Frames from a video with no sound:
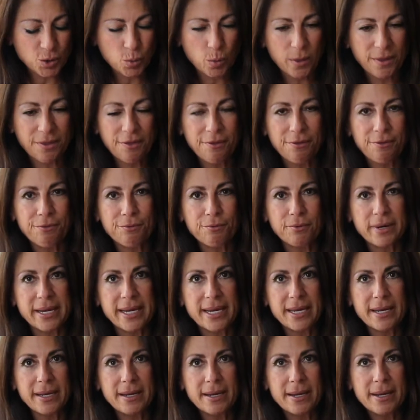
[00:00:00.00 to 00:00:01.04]
with
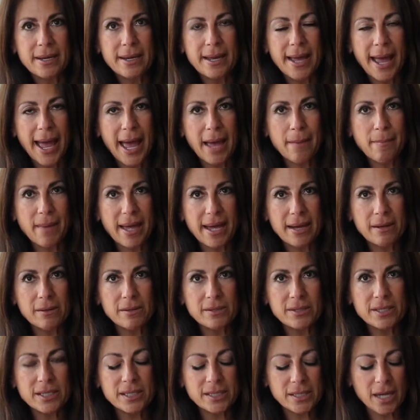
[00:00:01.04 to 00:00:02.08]
3
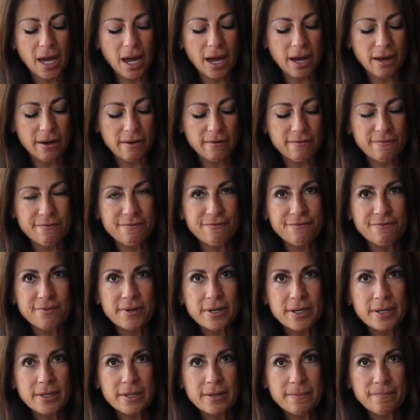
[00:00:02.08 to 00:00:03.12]
mLs of
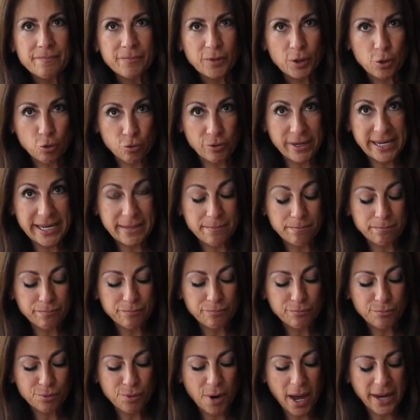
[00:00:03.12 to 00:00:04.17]
cream
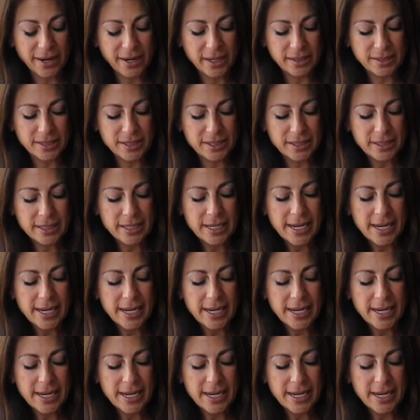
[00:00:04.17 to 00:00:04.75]
product.